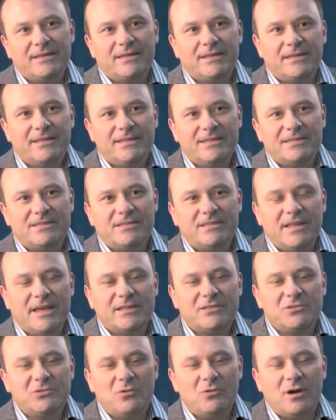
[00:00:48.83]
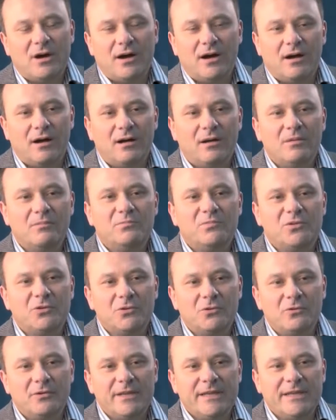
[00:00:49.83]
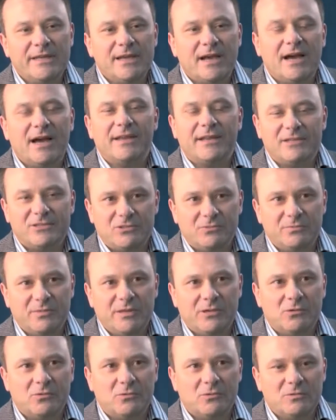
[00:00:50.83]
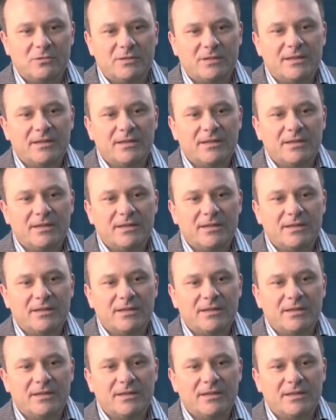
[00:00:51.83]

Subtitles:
is that you are purely anatomical.